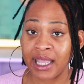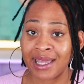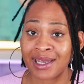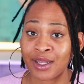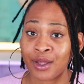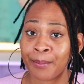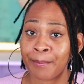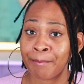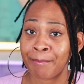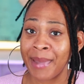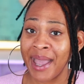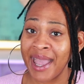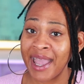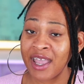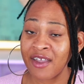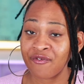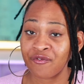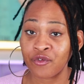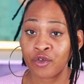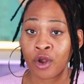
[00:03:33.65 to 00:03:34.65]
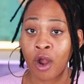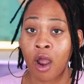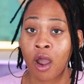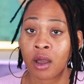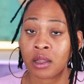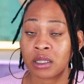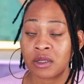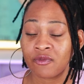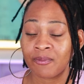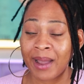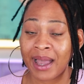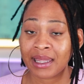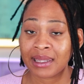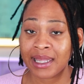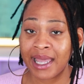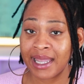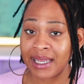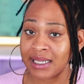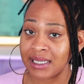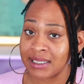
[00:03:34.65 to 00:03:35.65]
and it may, for all of my
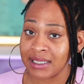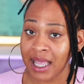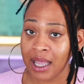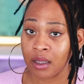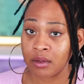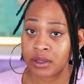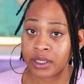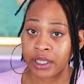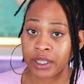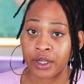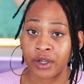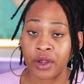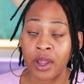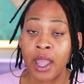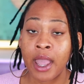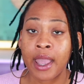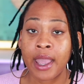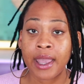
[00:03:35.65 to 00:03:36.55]
ladies out there,